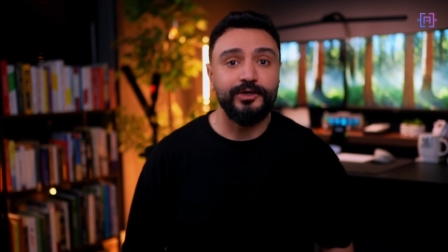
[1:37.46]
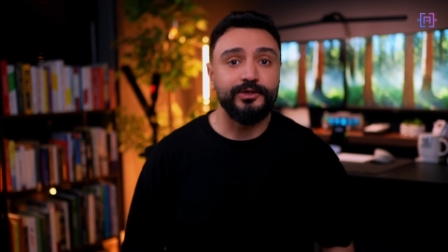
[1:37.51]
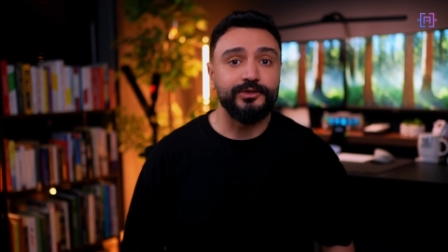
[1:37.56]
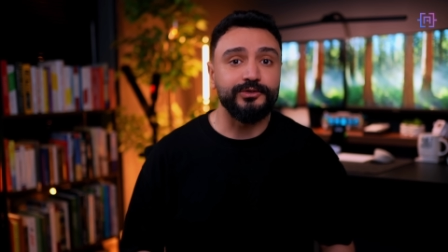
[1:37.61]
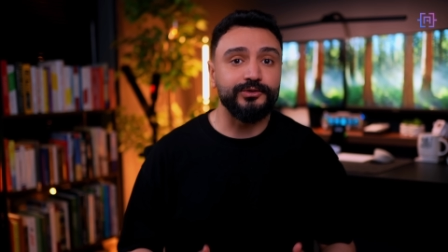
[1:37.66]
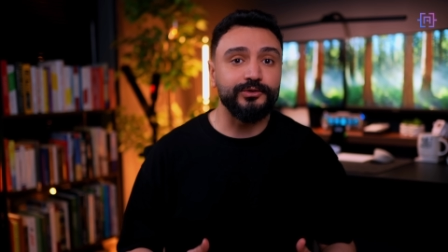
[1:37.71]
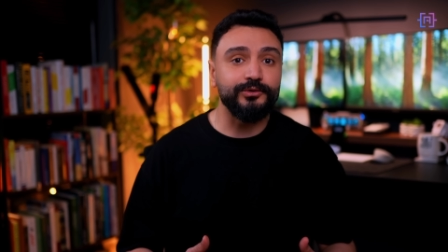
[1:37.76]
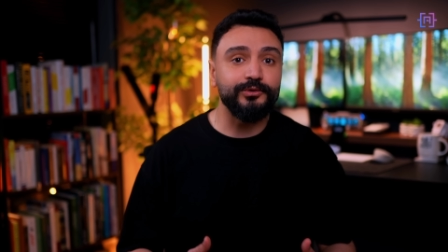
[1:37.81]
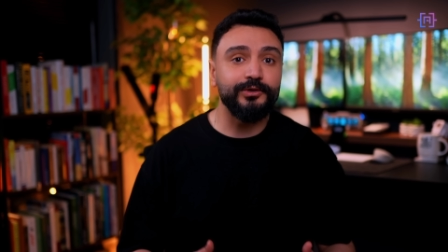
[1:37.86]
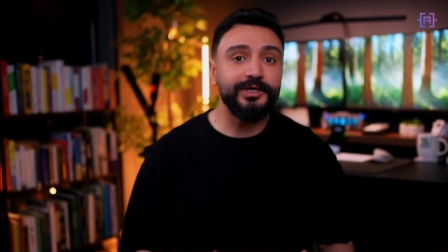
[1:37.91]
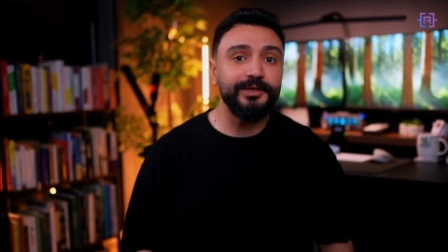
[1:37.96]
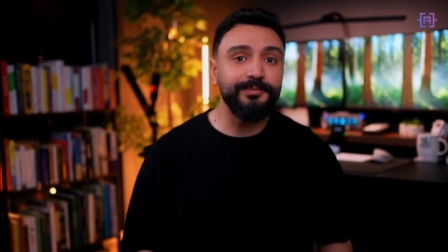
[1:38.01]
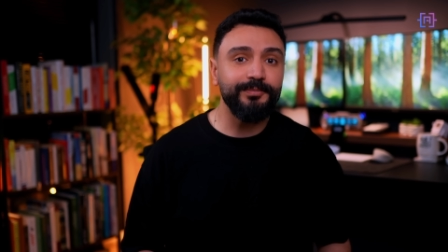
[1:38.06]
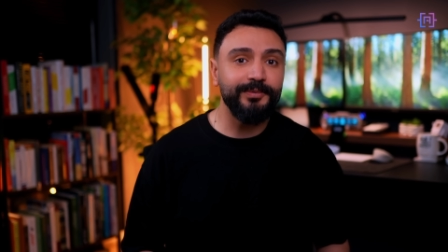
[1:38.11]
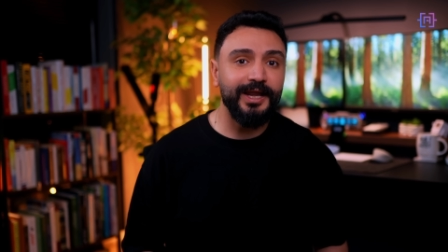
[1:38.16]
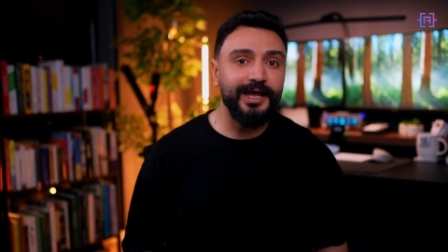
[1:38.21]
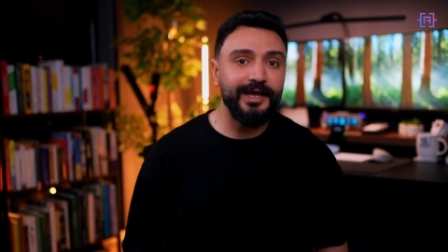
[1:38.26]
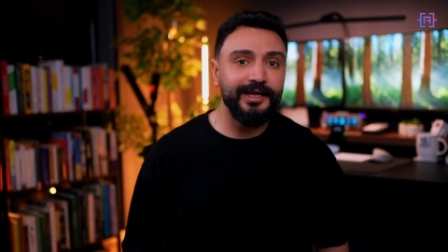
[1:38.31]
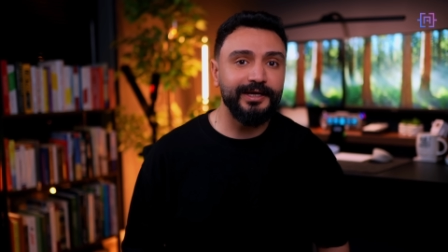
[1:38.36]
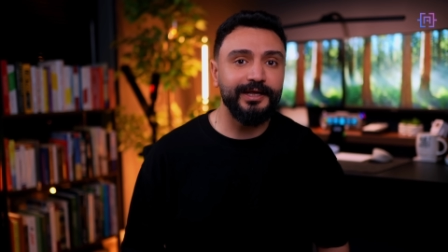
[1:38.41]
Through
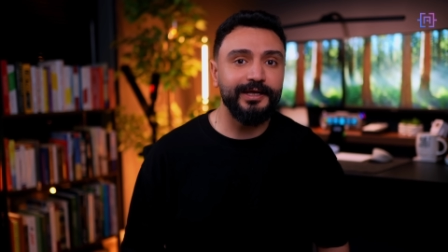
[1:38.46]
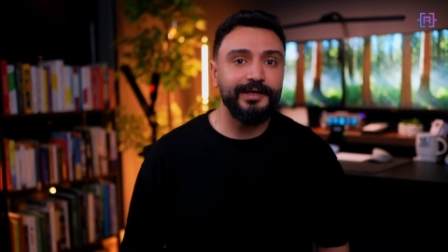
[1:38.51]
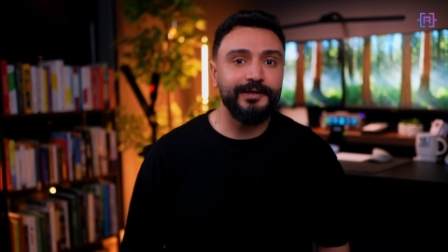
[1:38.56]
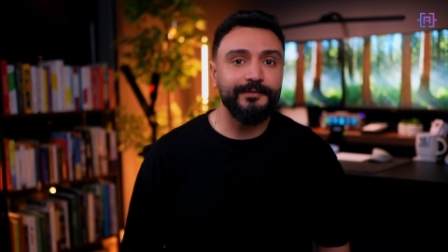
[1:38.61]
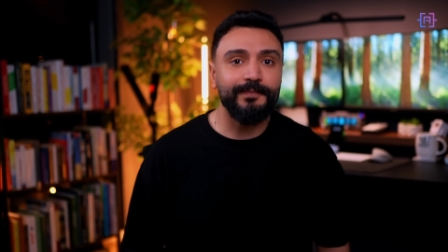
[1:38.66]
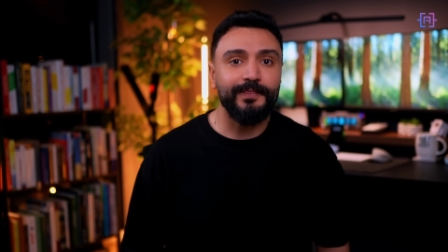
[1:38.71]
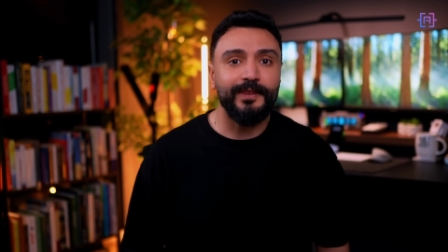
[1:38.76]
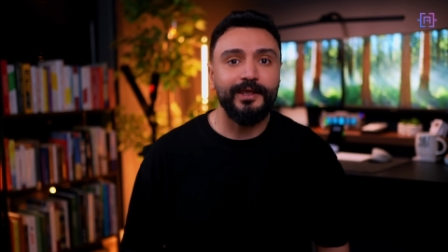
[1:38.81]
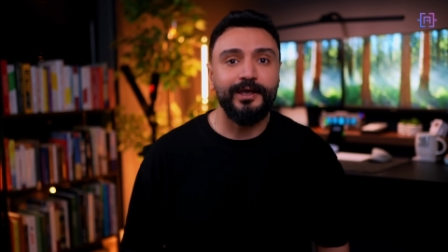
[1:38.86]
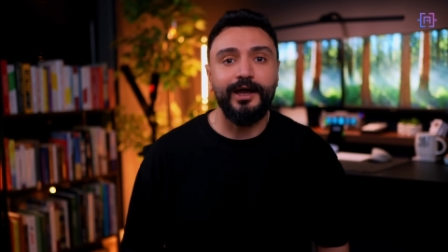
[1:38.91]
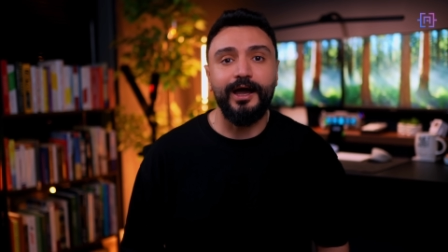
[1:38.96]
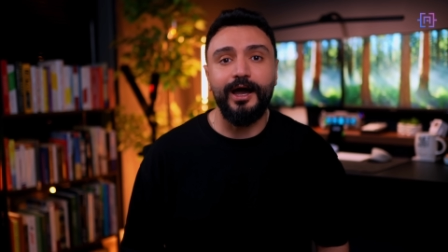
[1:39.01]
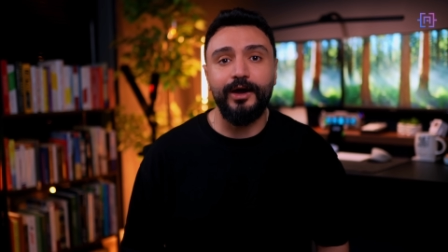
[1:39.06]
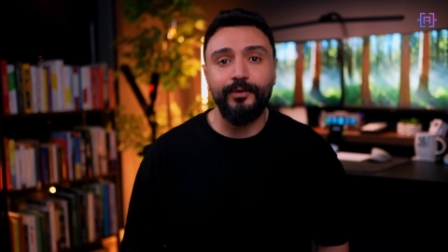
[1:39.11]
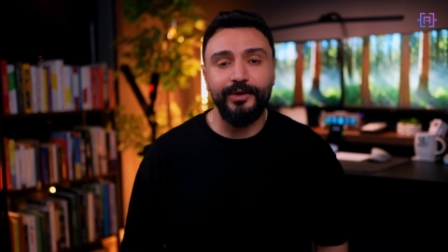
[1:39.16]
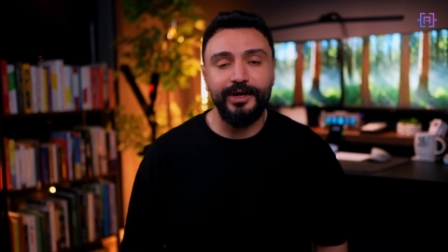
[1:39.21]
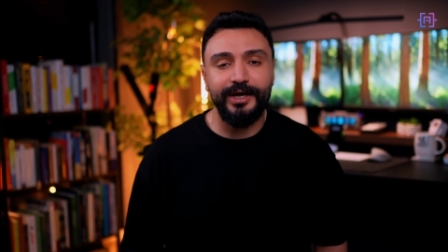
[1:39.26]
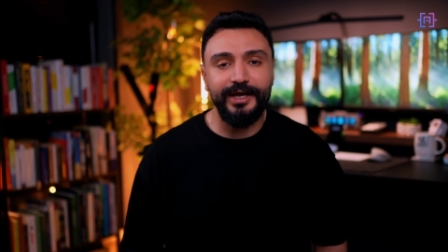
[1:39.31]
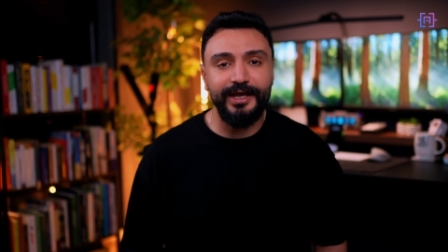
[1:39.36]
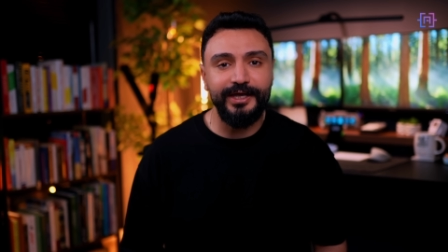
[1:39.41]
replanning,
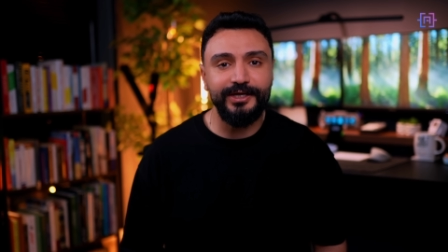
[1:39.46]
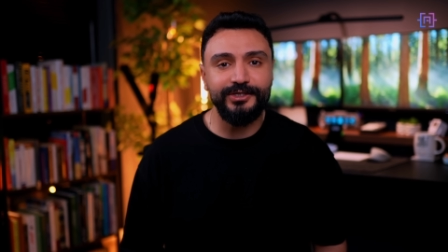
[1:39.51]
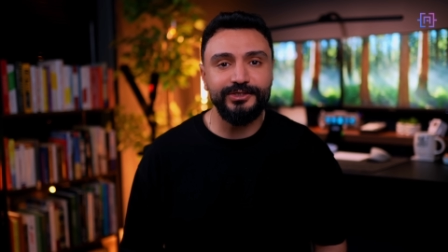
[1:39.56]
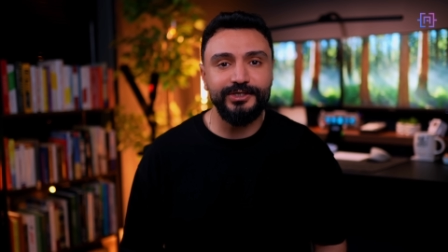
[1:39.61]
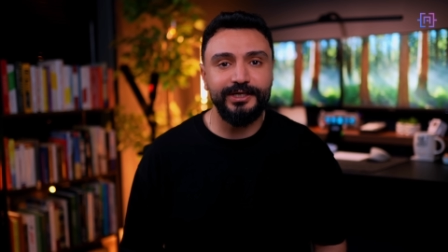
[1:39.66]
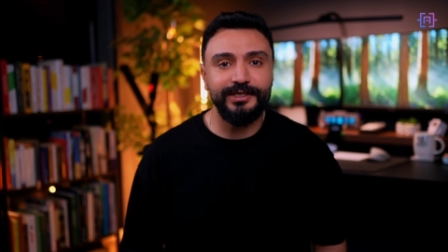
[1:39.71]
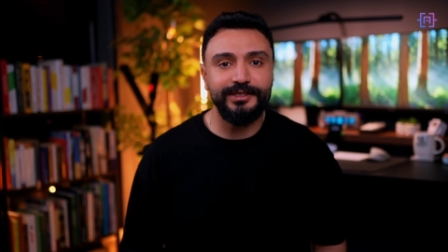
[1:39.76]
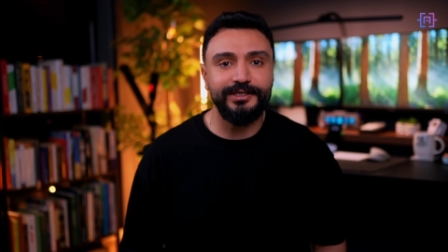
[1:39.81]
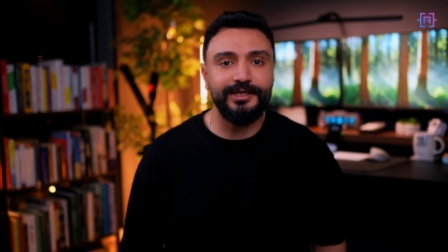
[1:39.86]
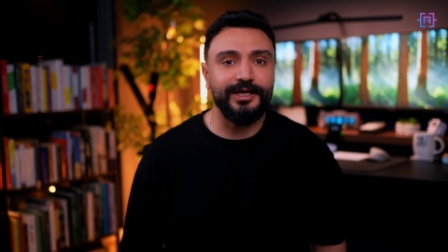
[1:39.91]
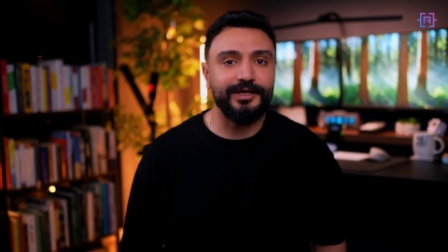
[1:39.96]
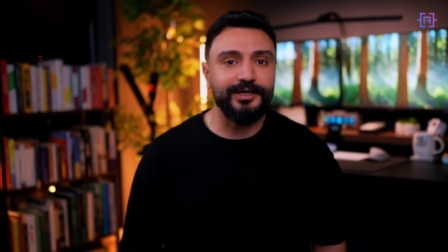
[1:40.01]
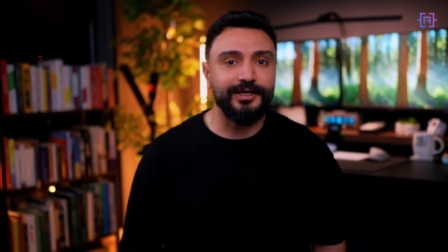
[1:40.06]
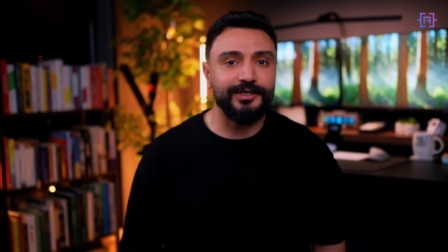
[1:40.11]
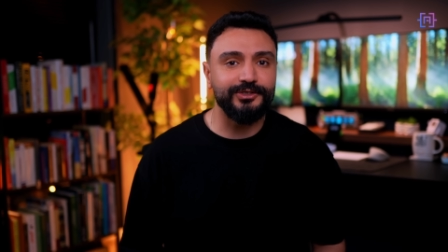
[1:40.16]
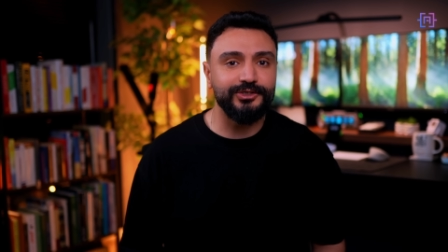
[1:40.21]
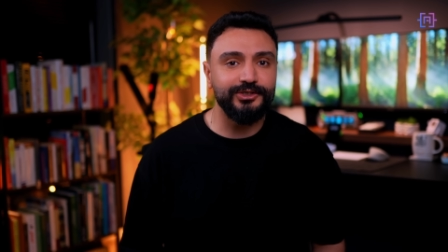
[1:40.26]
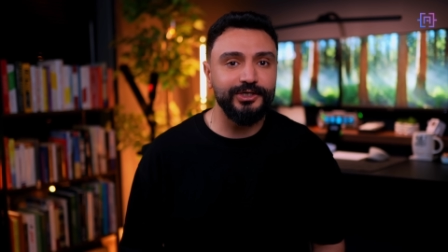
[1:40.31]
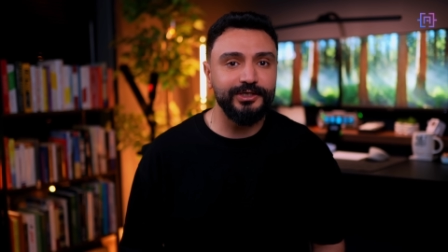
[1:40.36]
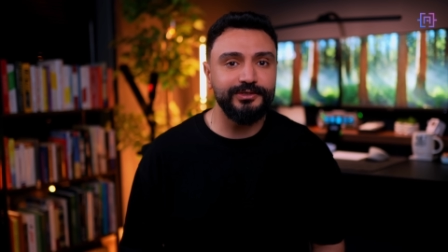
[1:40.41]
our agent can
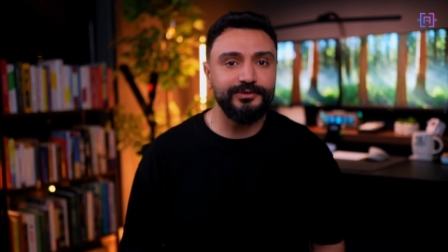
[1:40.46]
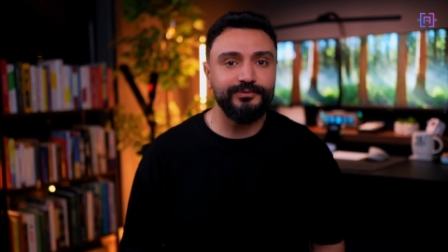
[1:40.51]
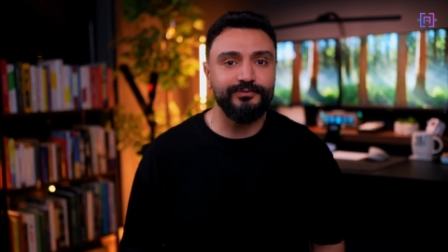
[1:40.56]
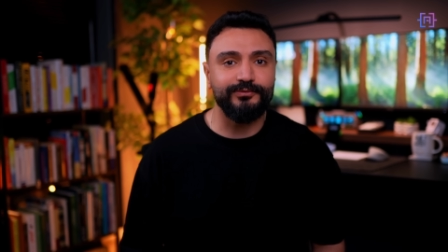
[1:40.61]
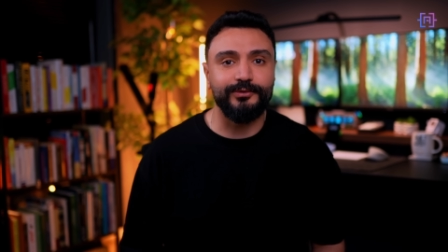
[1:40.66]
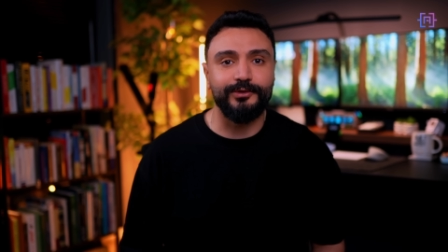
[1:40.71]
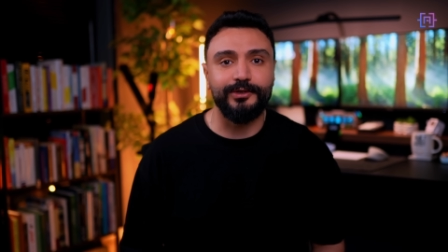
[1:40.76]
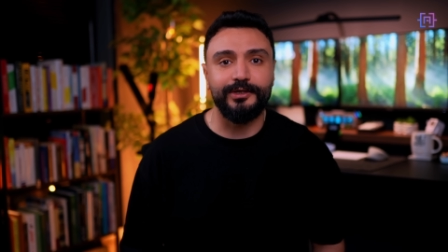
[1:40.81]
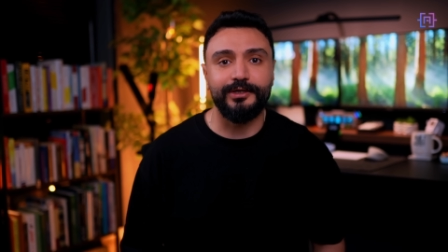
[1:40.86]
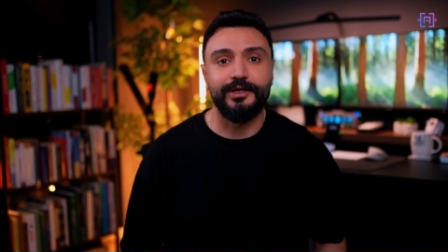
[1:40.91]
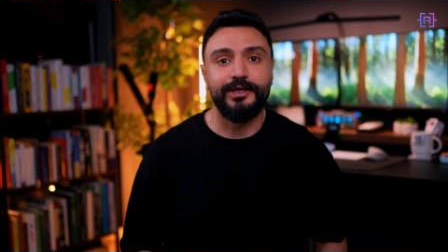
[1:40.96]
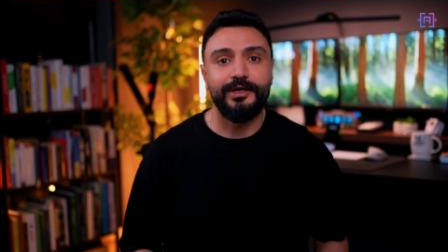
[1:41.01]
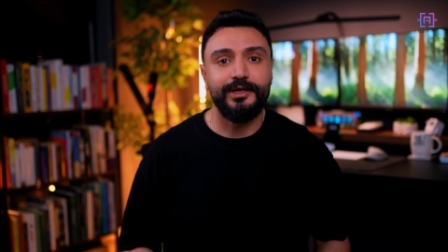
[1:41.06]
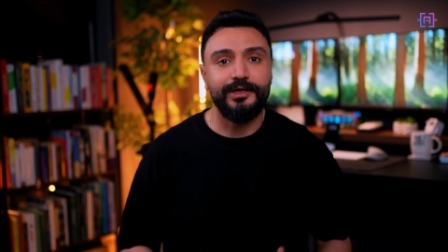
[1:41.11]
adjust for